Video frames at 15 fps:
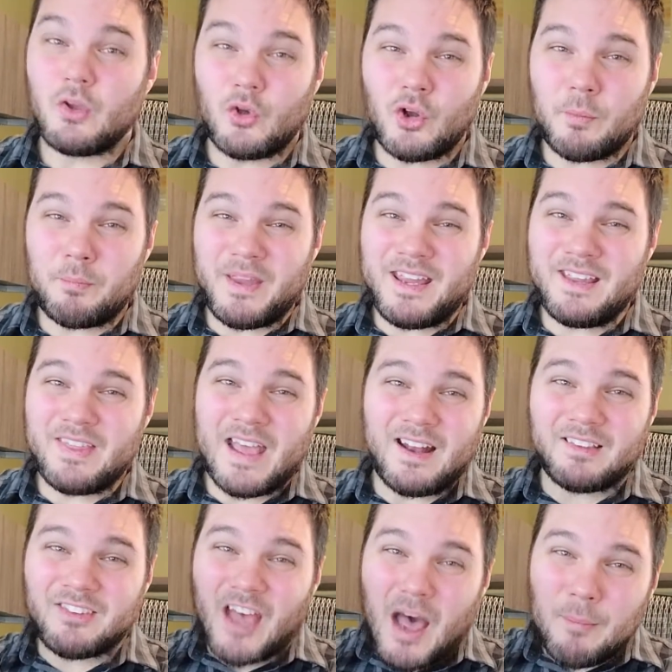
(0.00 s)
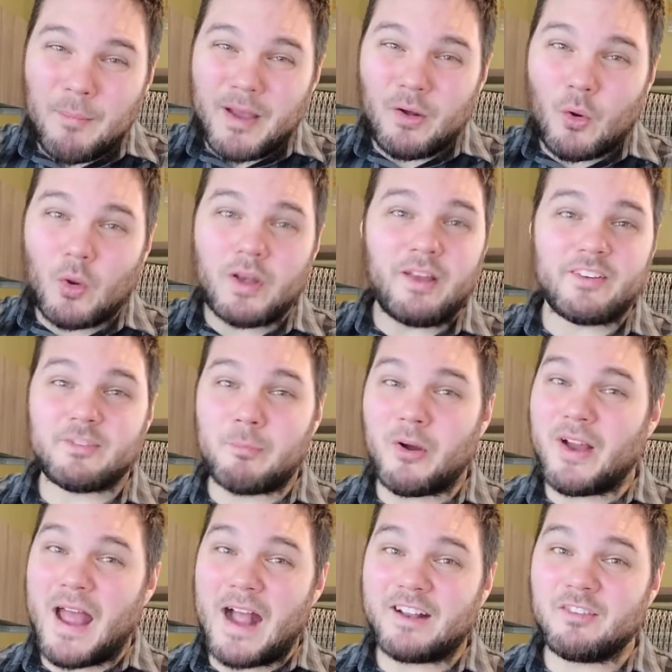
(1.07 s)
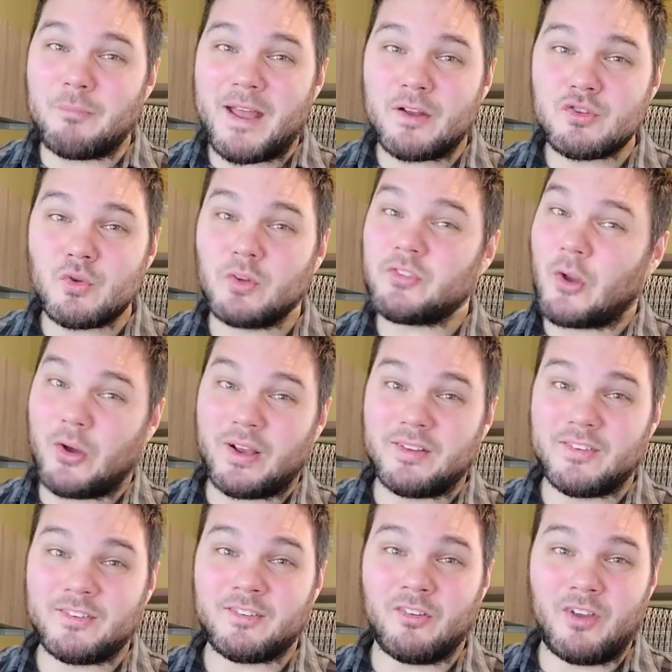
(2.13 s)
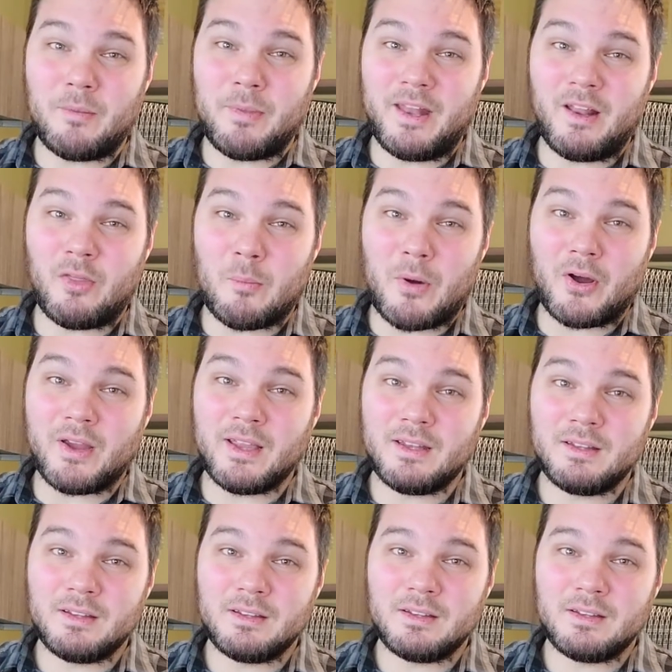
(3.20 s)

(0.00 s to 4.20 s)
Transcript: Could it be that a top minority of smart active managers are consistently beating the market,